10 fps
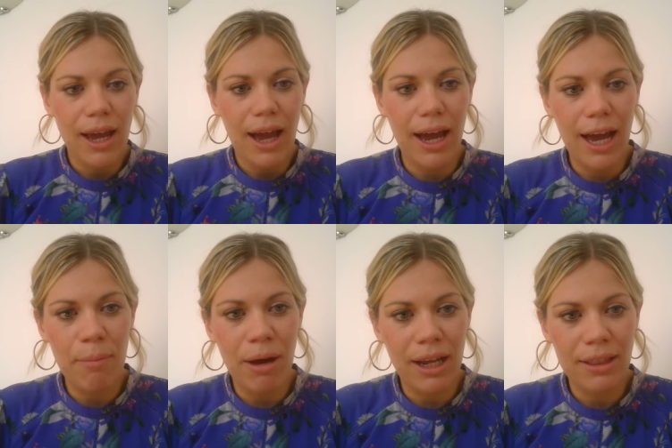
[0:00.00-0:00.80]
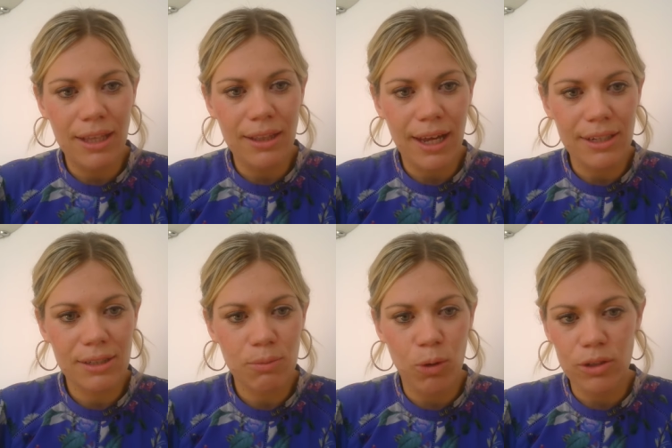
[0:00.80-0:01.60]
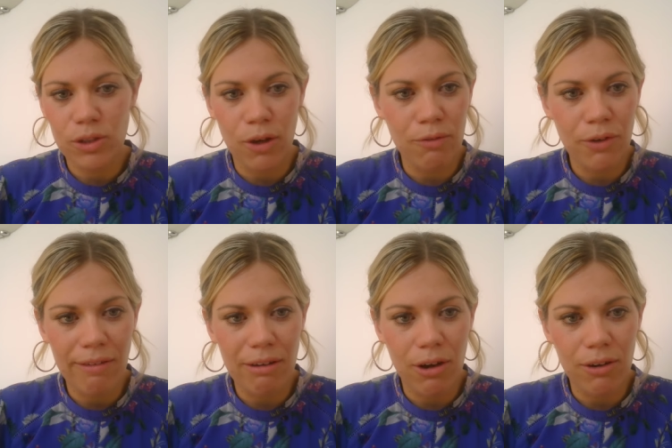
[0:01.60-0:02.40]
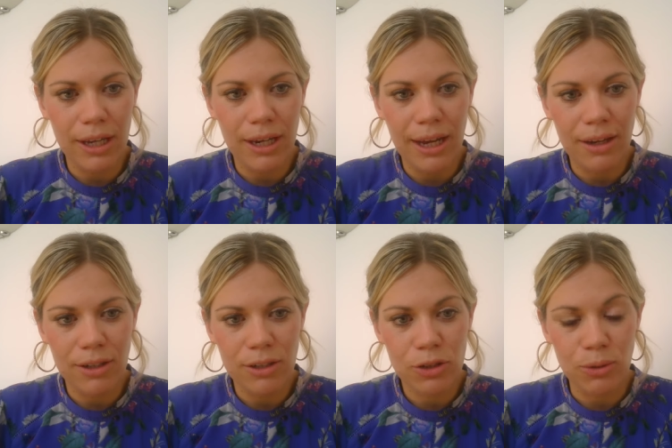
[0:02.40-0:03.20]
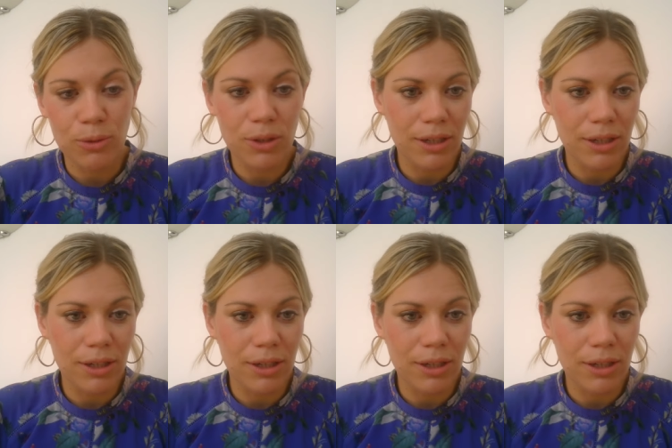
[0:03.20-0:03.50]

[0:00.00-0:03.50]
Um, and I think that's what's gone very wrong in, in our schools.